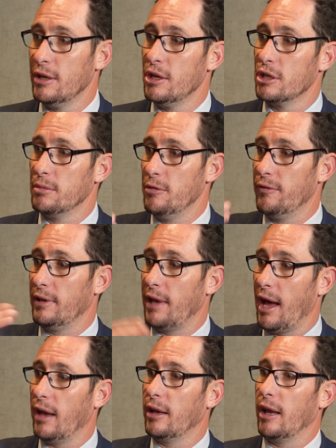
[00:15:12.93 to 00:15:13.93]
Yep. So moving
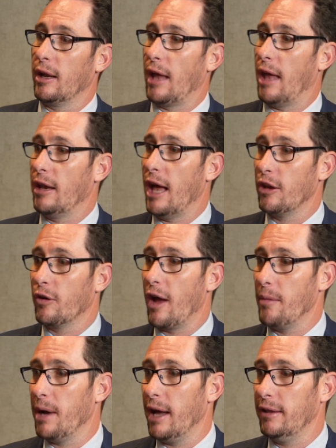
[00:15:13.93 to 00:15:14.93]
down, like an
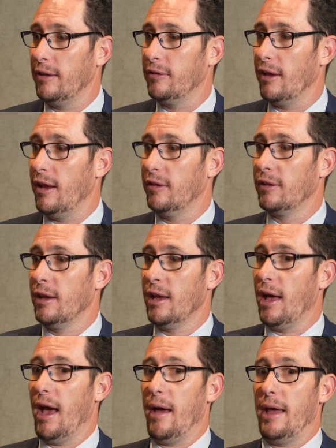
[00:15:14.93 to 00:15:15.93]
underground mine these days
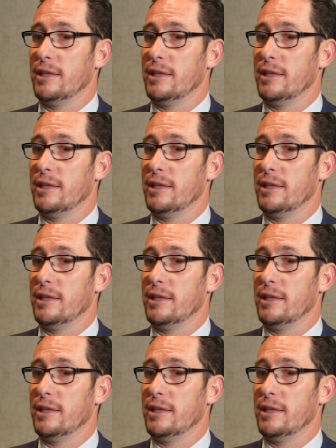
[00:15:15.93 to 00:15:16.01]
uh,